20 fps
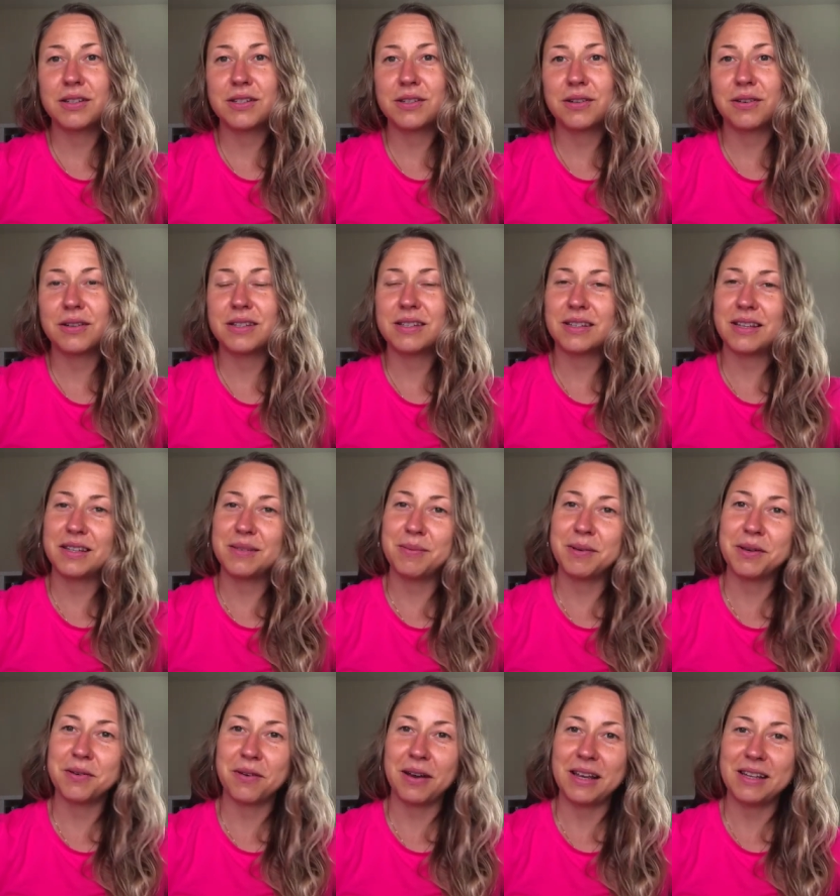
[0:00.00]
So it's, it's
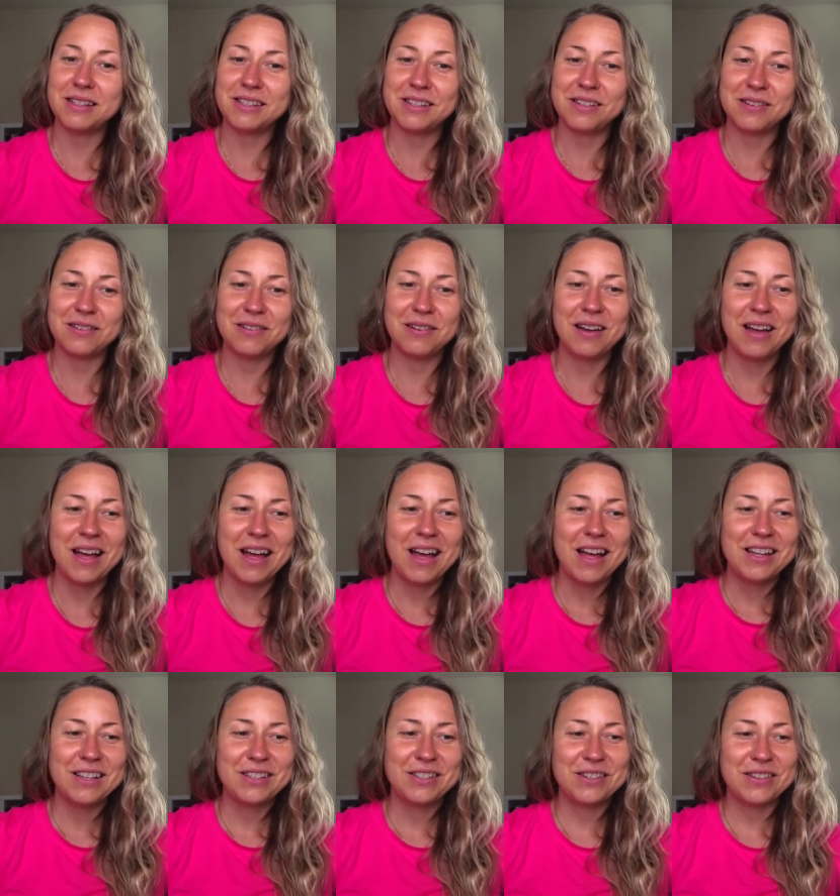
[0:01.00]
been great to
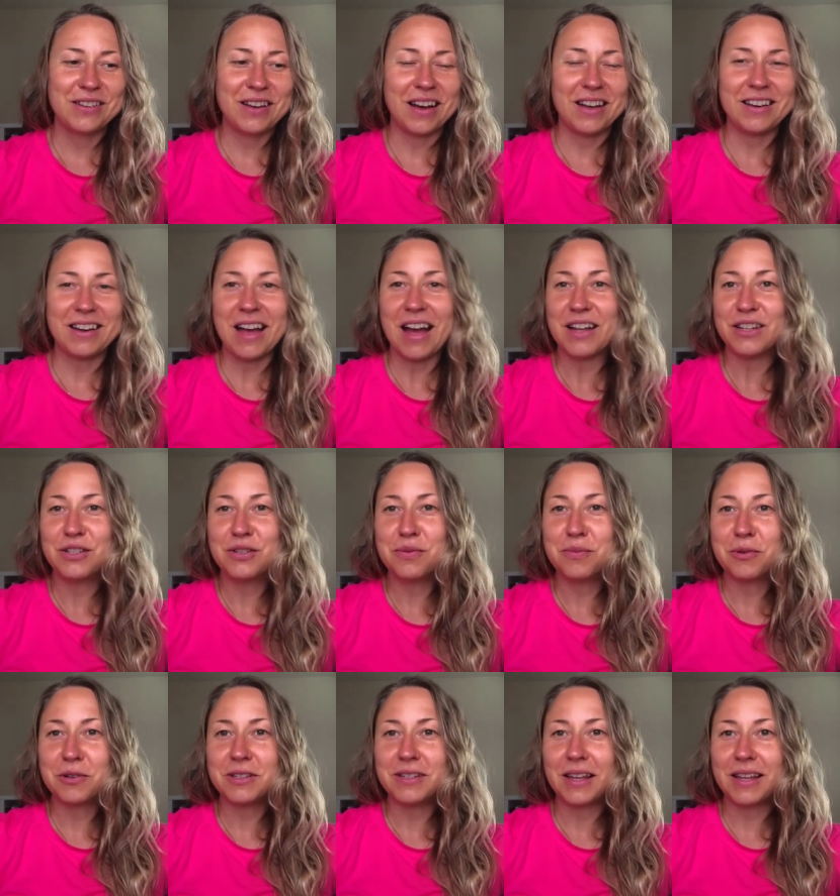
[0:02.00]
to kind of add two
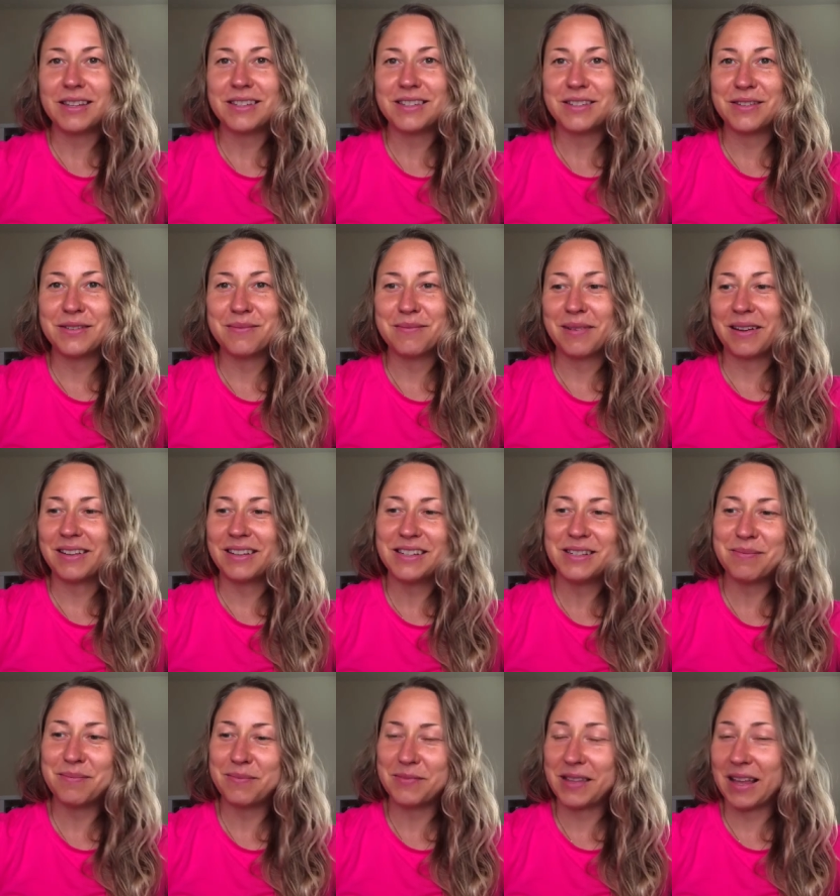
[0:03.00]
more states to my
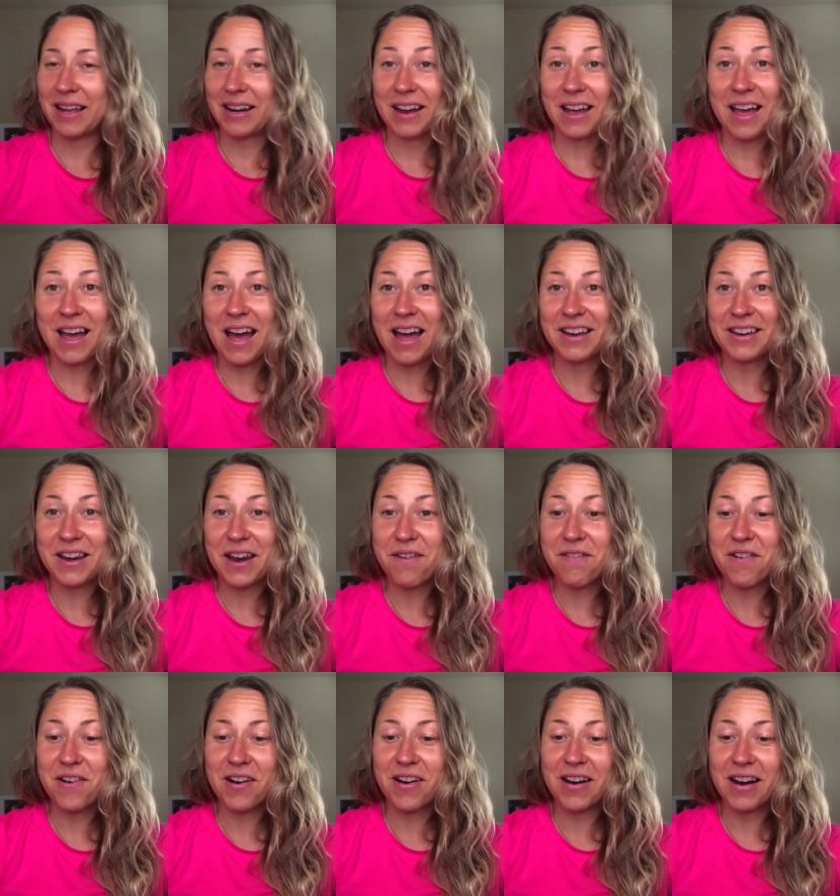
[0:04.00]
list that I had
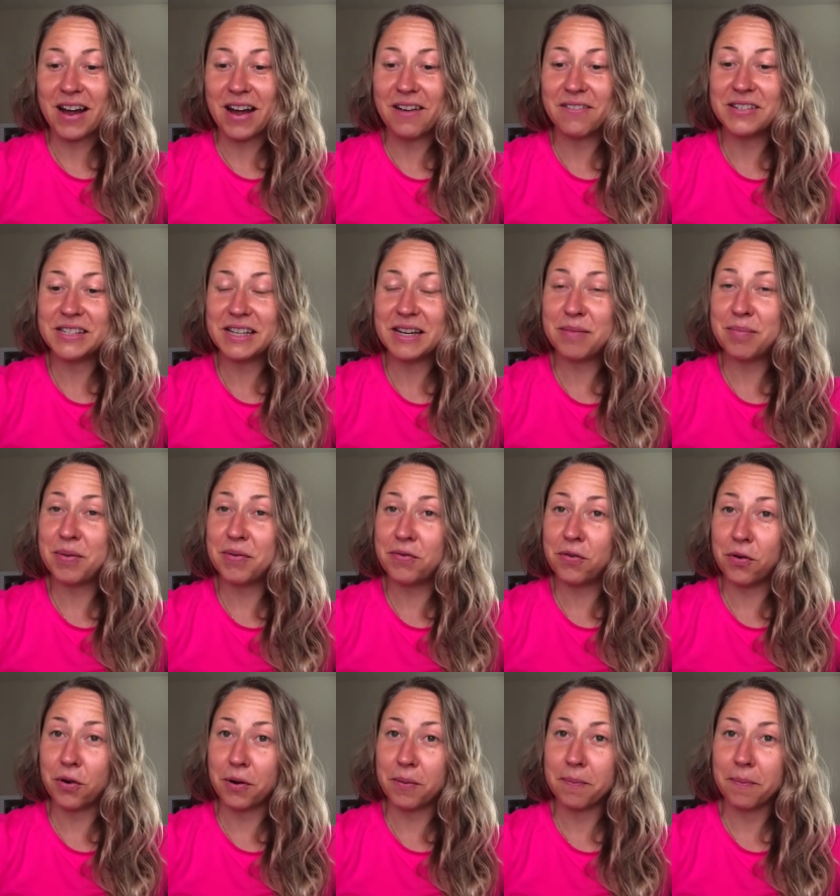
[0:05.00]
never uh, visited
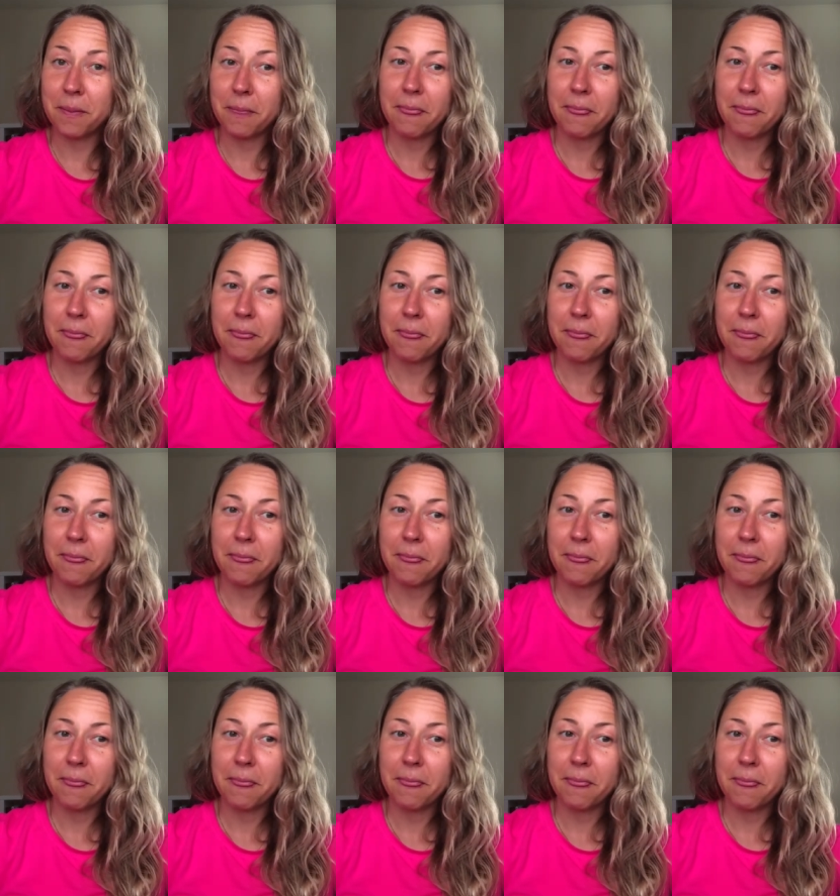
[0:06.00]
before.